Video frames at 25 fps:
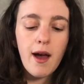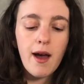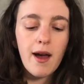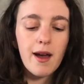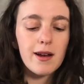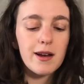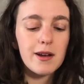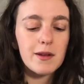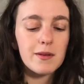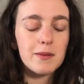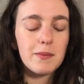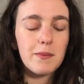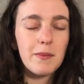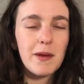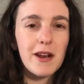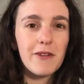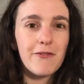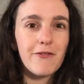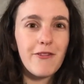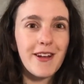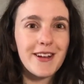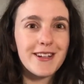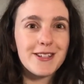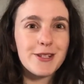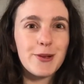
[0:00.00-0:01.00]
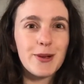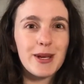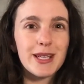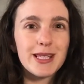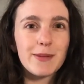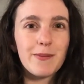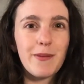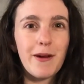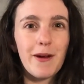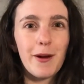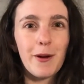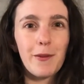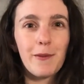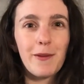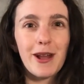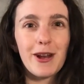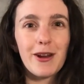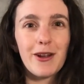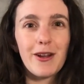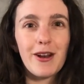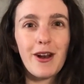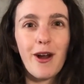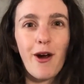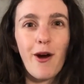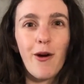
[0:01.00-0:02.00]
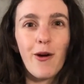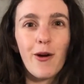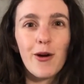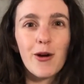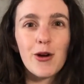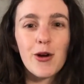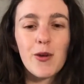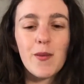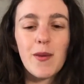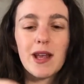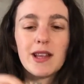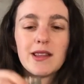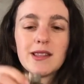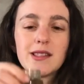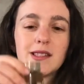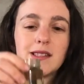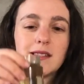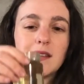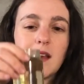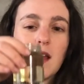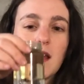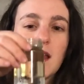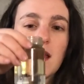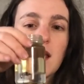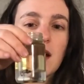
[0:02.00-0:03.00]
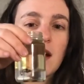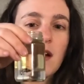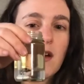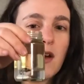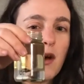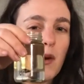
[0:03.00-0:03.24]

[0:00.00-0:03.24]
And it's a bit fun to experiment at home and see